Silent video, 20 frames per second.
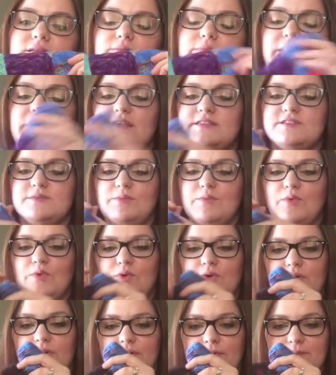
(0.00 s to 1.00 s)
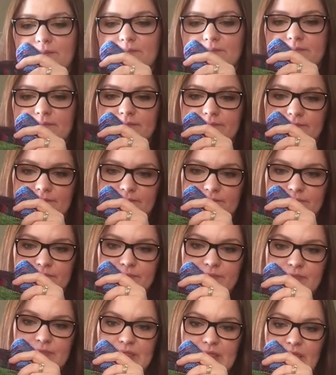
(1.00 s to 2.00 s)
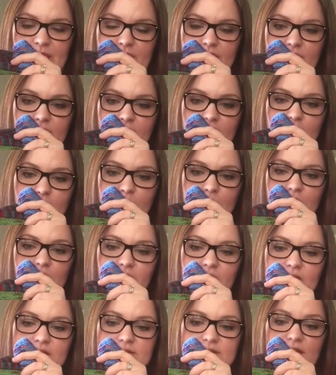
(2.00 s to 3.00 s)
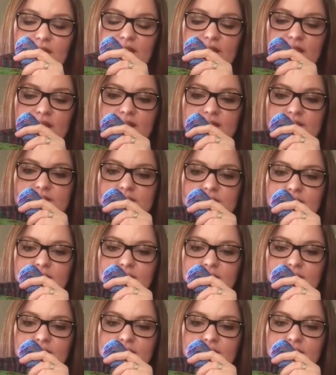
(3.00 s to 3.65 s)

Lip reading: make some more progress on this.